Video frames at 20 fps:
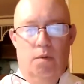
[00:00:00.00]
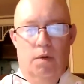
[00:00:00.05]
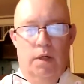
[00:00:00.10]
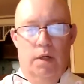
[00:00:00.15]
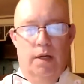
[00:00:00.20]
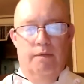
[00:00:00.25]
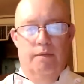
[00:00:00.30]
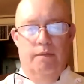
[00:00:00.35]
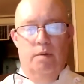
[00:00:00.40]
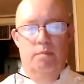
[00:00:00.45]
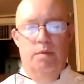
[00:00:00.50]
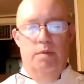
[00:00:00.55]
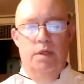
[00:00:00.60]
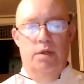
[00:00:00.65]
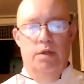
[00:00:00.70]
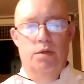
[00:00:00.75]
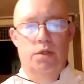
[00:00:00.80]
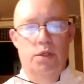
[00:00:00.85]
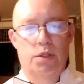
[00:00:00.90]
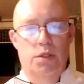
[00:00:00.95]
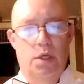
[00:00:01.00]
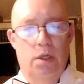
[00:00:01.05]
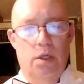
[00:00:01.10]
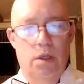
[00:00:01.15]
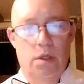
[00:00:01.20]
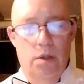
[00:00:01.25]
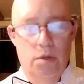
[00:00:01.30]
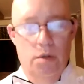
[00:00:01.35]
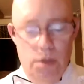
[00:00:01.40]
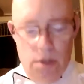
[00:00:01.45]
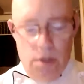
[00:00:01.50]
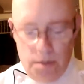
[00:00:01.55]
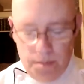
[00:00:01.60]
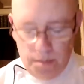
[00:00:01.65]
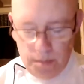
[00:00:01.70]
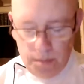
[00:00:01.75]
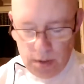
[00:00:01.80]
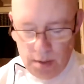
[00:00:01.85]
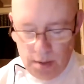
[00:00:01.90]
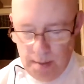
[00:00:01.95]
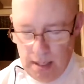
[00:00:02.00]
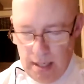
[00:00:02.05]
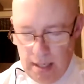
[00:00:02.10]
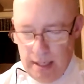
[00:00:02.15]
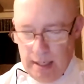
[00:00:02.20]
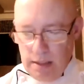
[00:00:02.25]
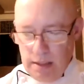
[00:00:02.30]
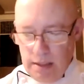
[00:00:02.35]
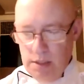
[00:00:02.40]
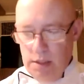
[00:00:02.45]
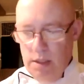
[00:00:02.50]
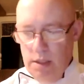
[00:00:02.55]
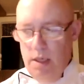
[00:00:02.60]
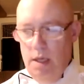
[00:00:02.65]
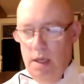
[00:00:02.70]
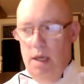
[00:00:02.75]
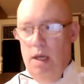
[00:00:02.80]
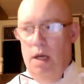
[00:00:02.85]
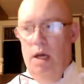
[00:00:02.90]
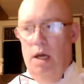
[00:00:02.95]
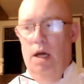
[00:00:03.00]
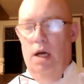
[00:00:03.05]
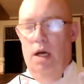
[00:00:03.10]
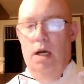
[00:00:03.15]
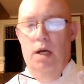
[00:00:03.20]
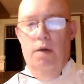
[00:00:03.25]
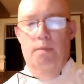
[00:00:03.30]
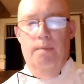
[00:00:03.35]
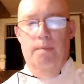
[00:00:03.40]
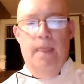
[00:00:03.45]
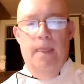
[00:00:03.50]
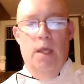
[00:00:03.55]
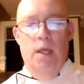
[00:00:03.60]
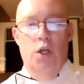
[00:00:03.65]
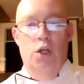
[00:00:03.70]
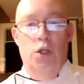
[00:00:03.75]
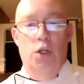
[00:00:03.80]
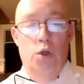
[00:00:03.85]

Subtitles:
whatever, but you're just going to do some eggs. You